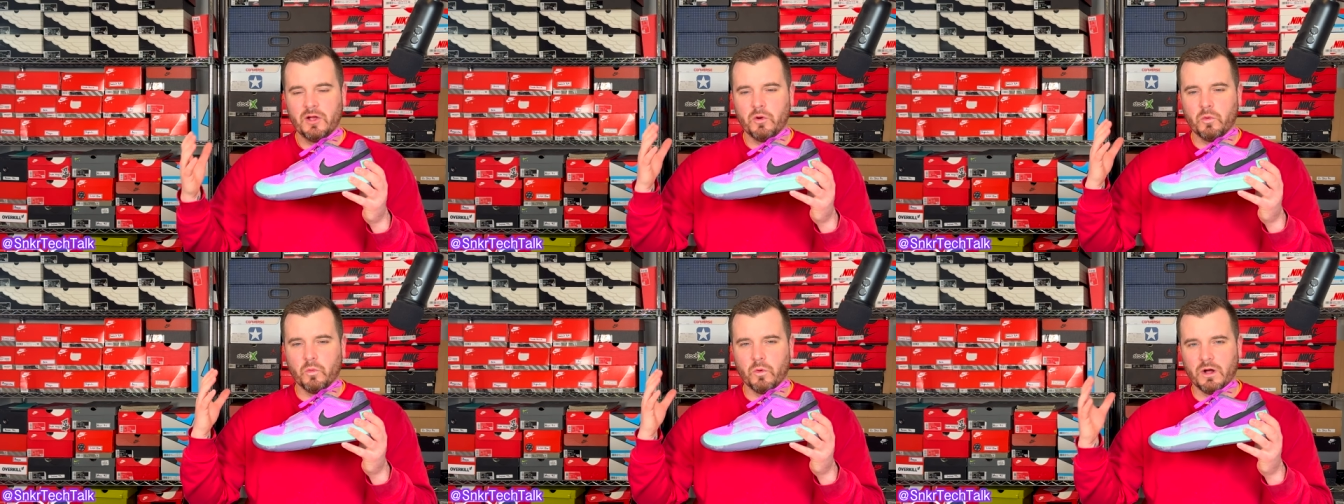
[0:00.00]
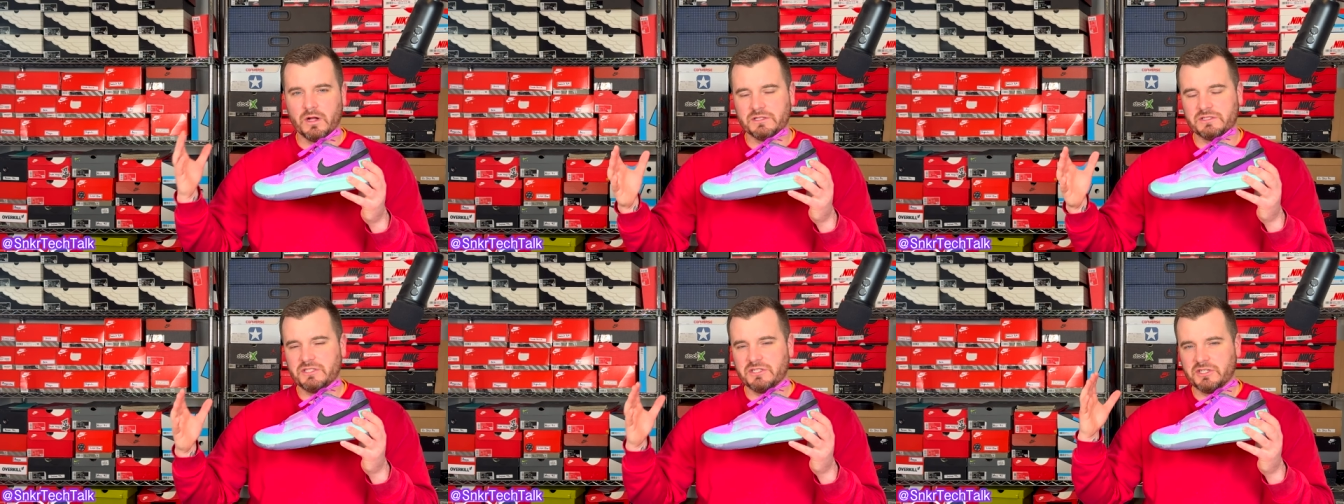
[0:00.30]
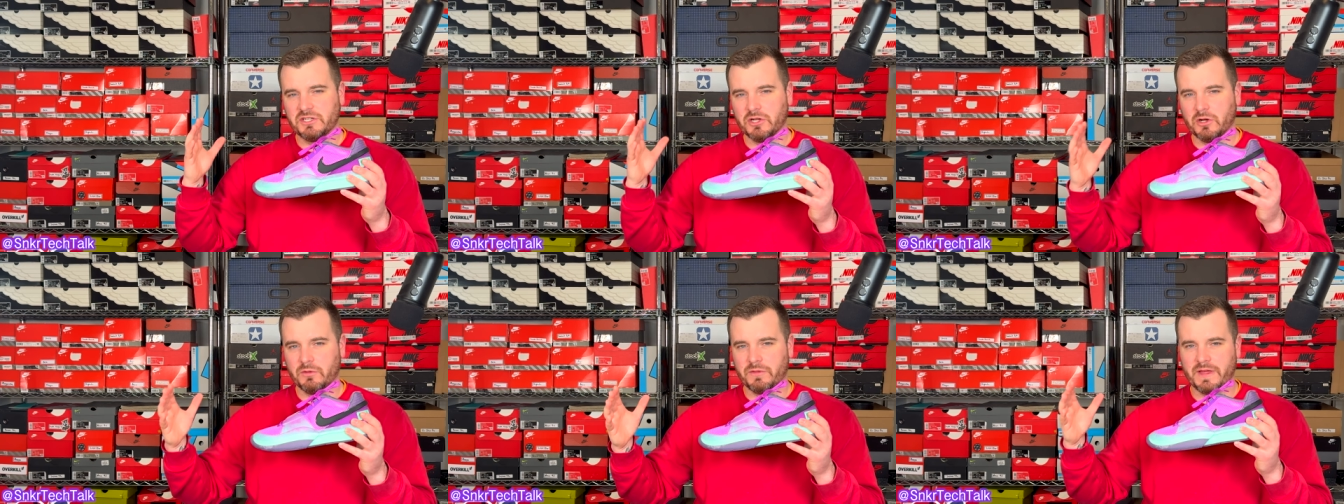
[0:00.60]
want to
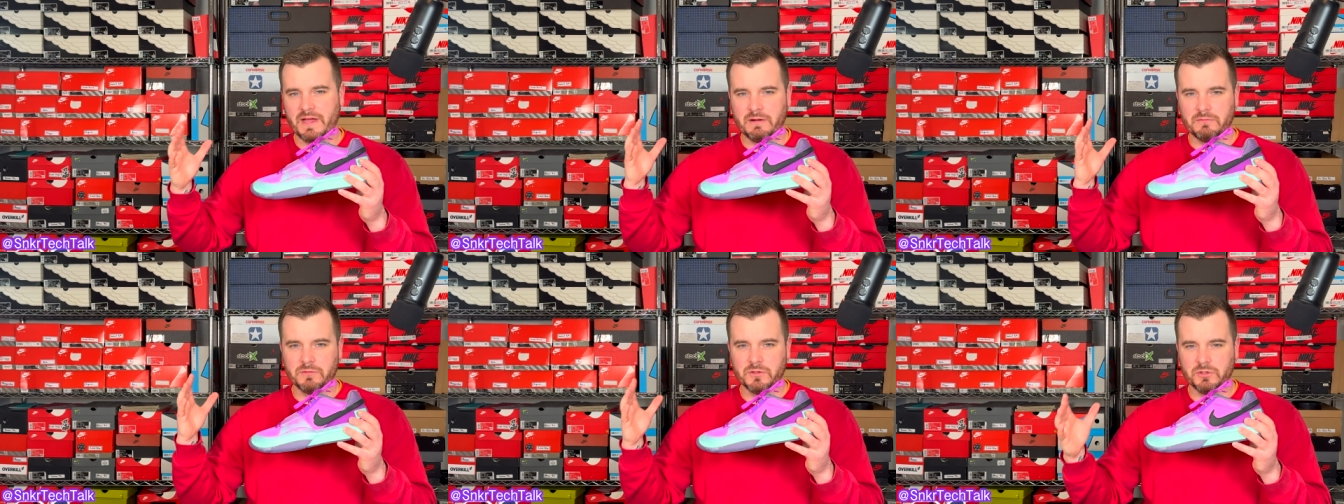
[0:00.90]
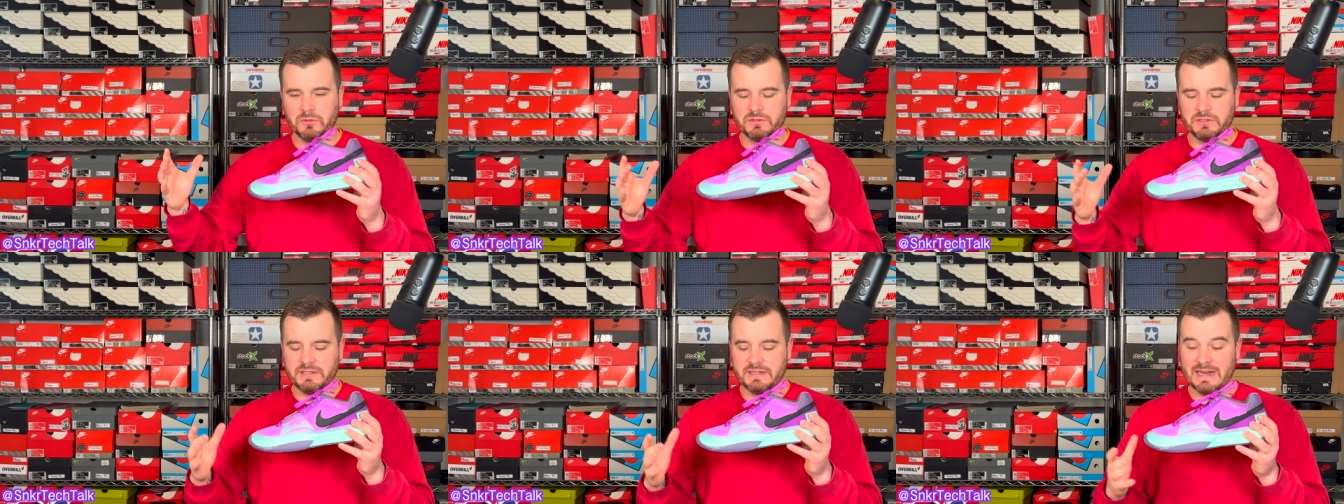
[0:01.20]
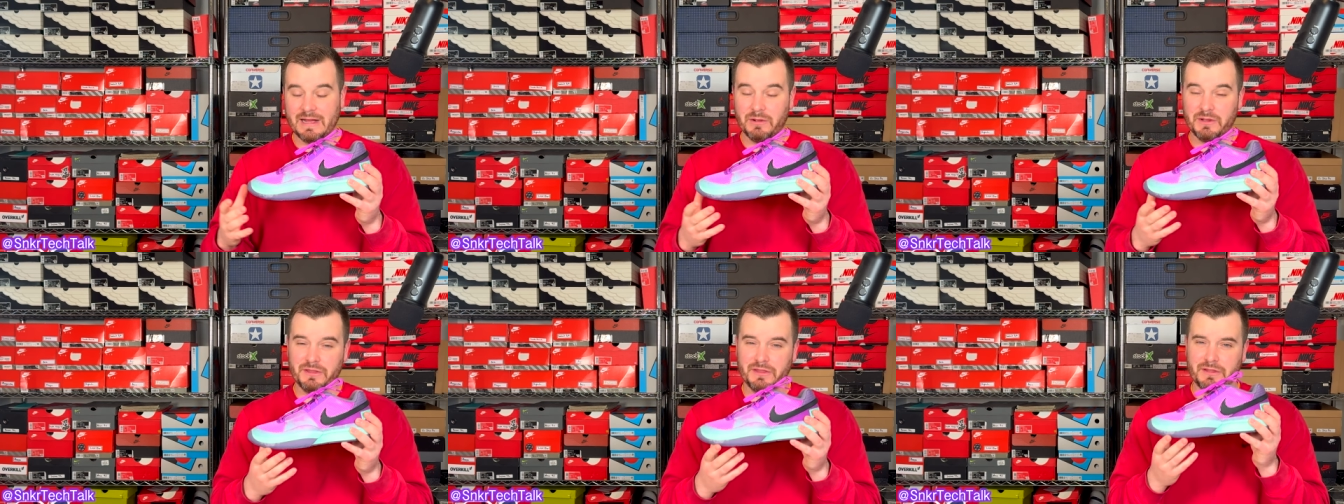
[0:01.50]
go that route.
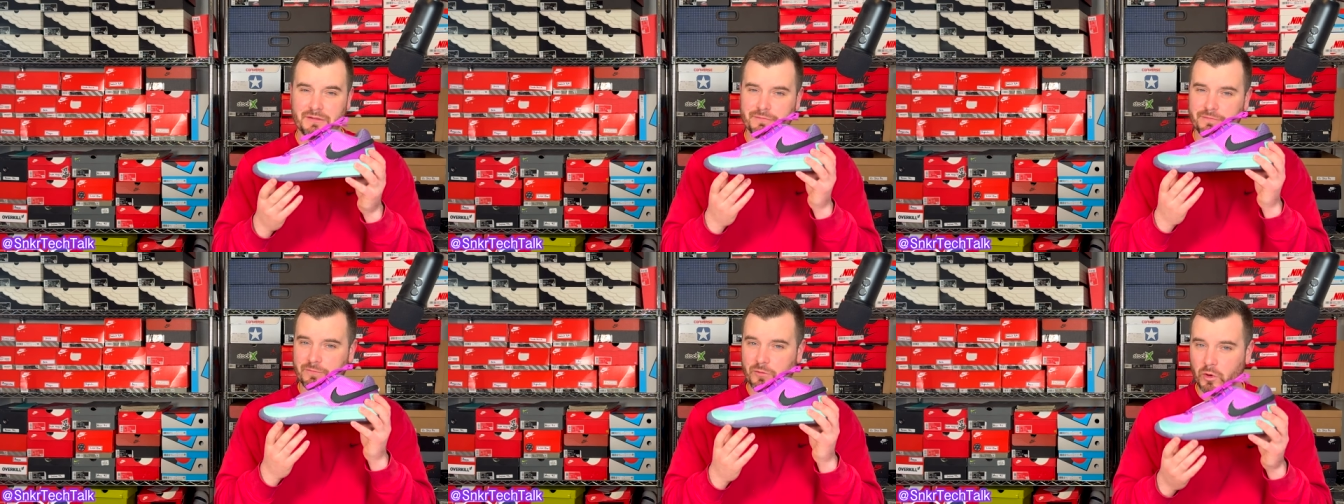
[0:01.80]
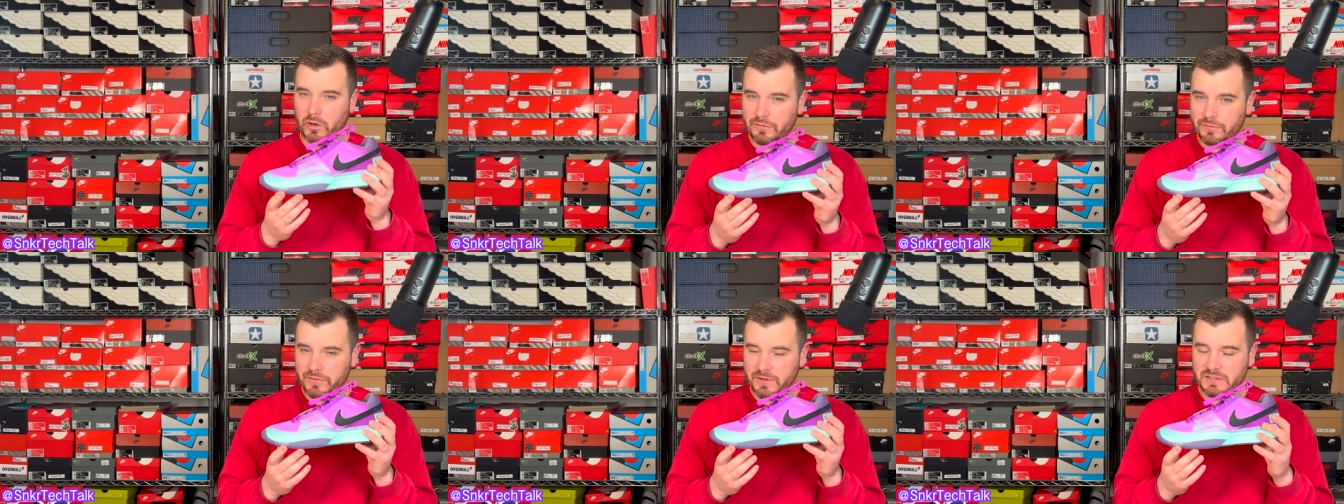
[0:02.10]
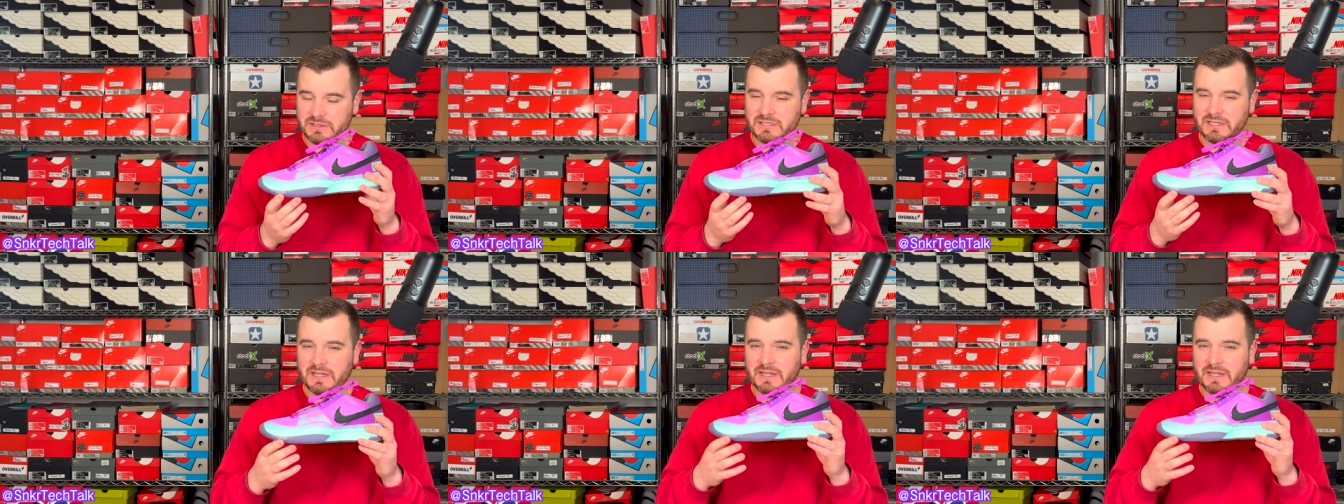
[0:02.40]
Now in the forefoot,